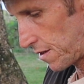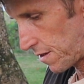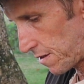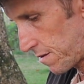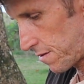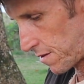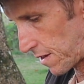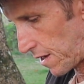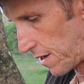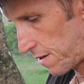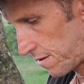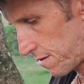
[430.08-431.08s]
there
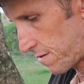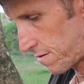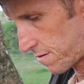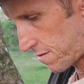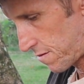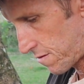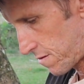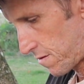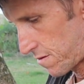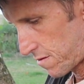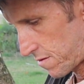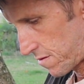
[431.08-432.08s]
again.
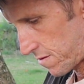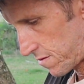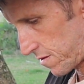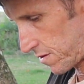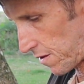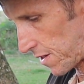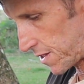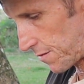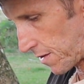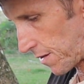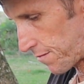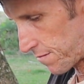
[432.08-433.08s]
Just dice
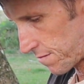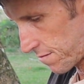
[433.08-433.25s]
him up.